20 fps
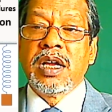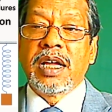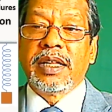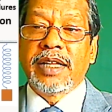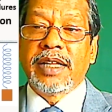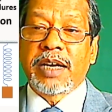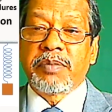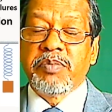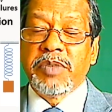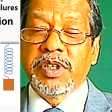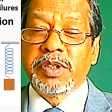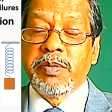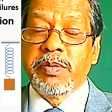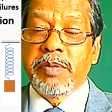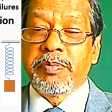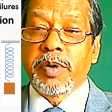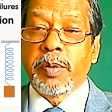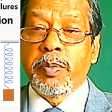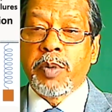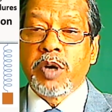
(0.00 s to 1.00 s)
That must be
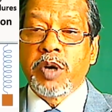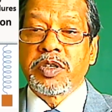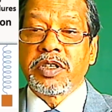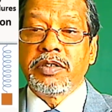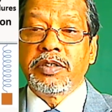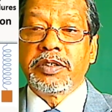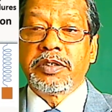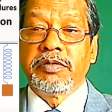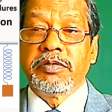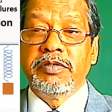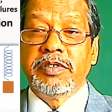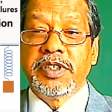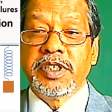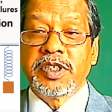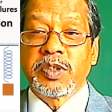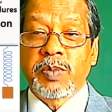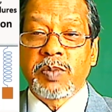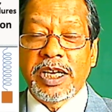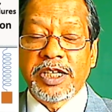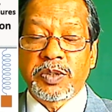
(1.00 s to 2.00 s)
proportional to the
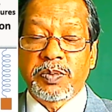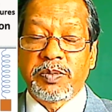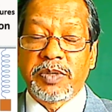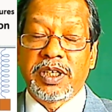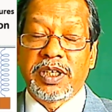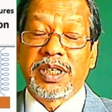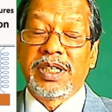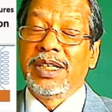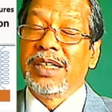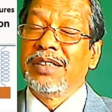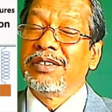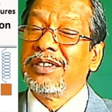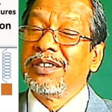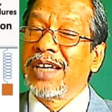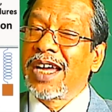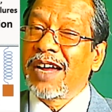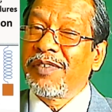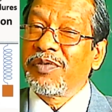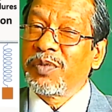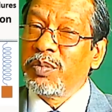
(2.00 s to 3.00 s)
displacement. It doesn't
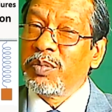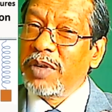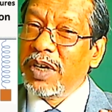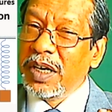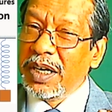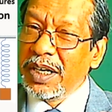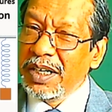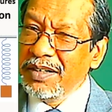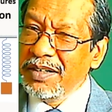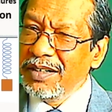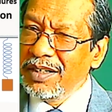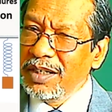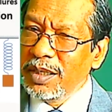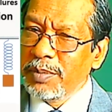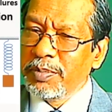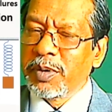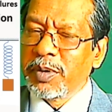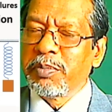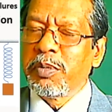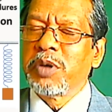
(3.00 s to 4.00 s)
have to be
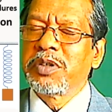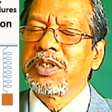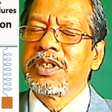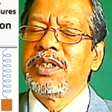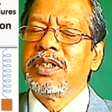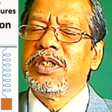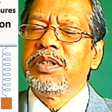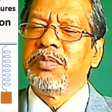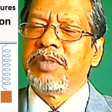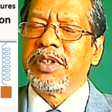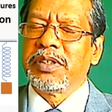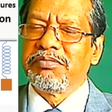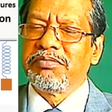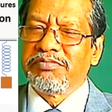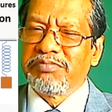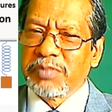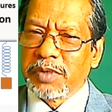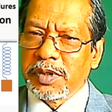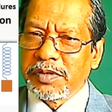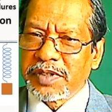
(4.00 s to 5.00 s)
linearly proportional, but
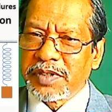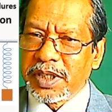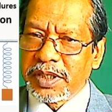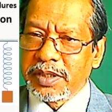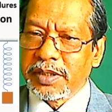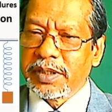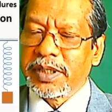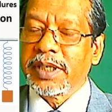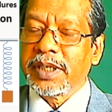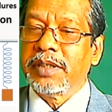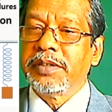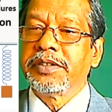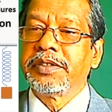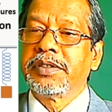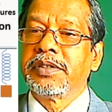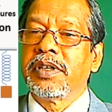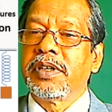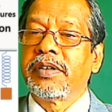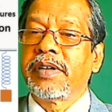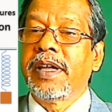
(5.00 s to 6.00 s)
those are
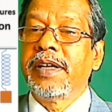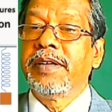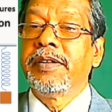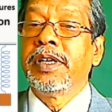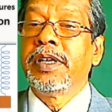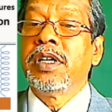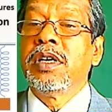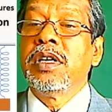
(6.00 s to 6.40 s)
details, okay?